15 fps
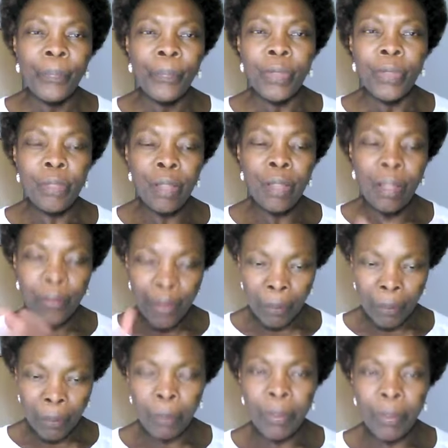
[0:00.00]
So after
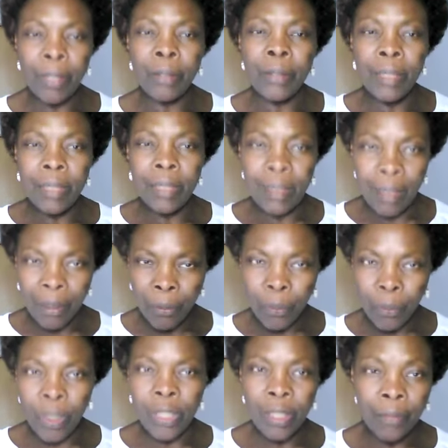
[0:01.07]
preparing it, I
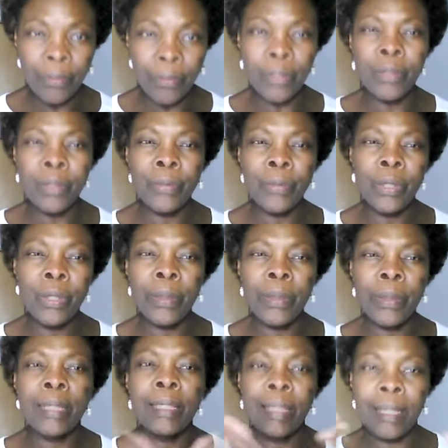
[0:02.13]
wash it very, very
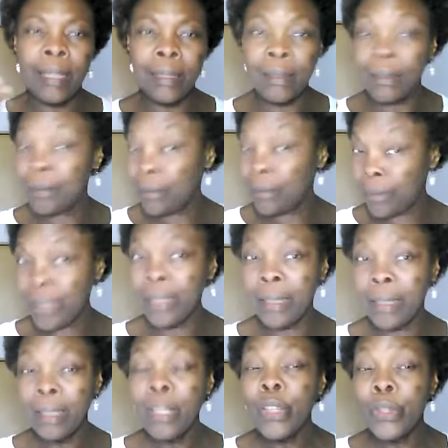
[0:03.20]
quickly. And
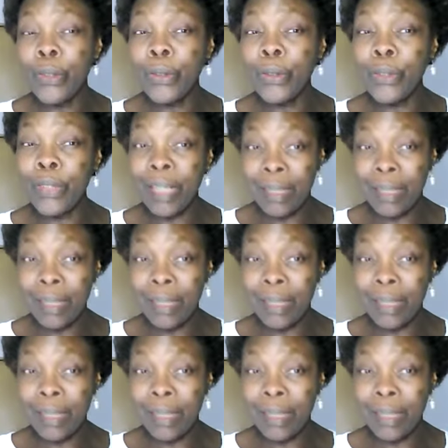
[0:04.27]
really, you can